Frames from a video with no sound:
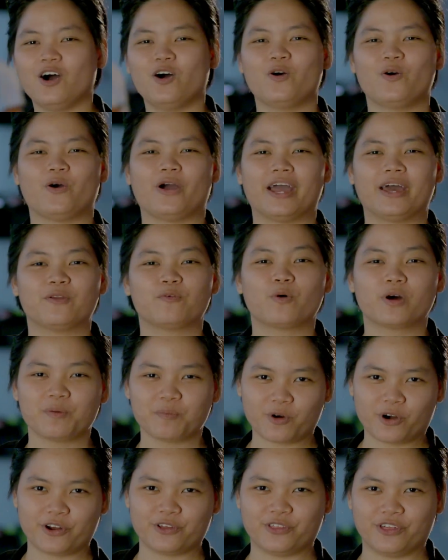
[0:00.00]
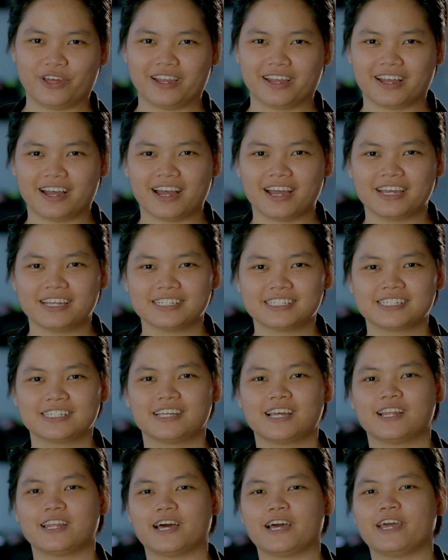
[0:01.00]
Oh, and one more thing, guys.
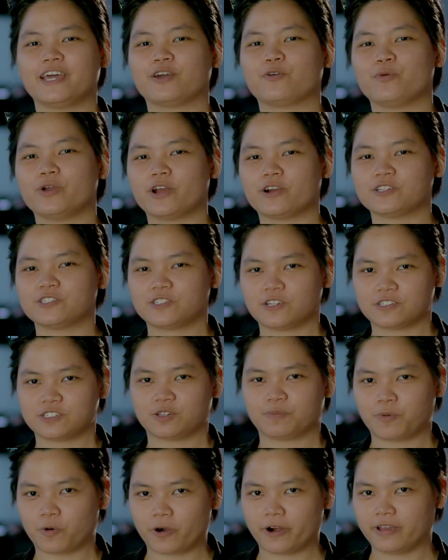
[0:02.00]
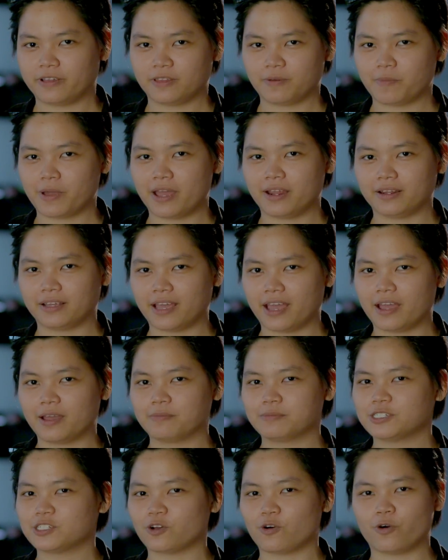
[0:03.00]
Like, we are still supporting the main
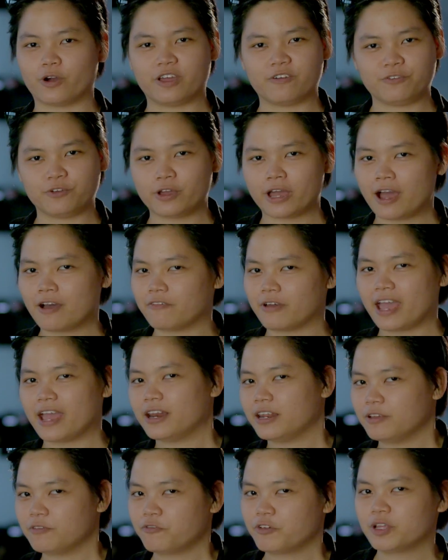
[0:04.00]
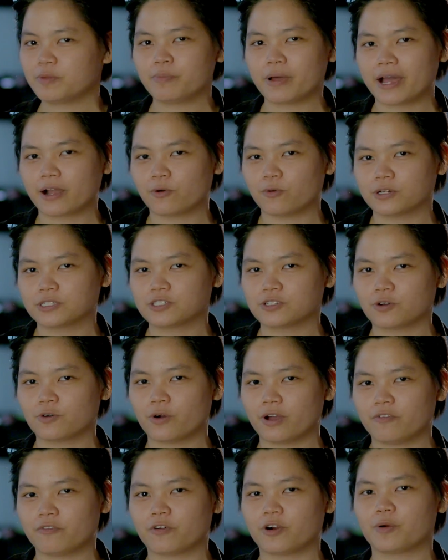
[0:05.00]
game, so if you have any feedback
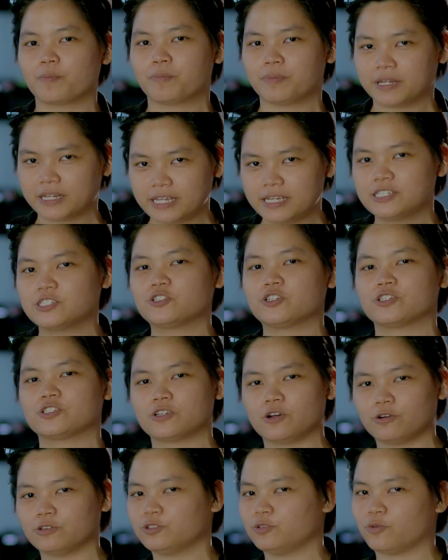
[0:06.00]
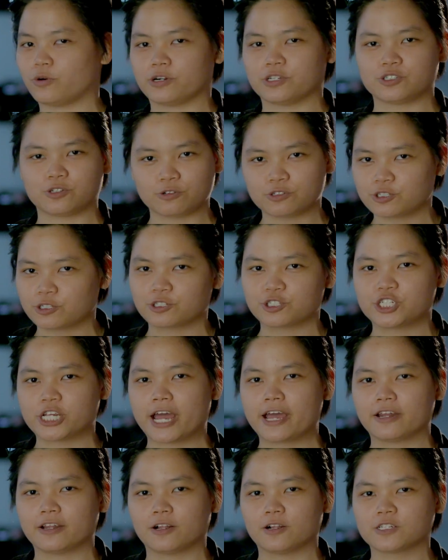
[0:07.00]
whatsoever, please just go to our social
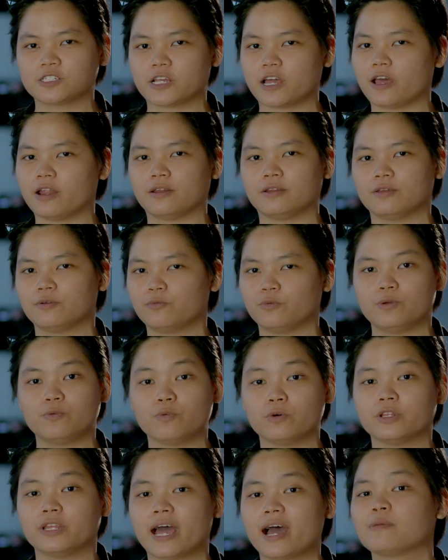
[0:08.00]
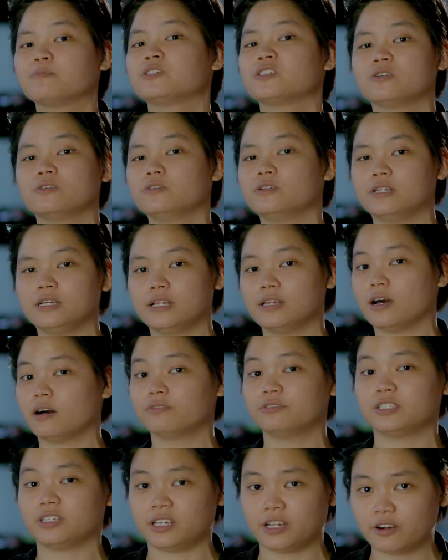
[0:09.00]
channels and we would absolutely
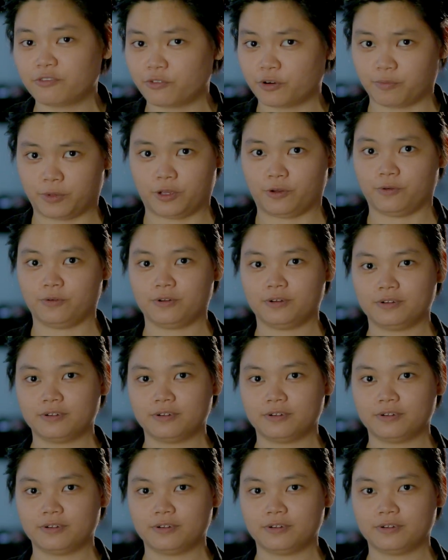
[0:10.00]
love to hear from you.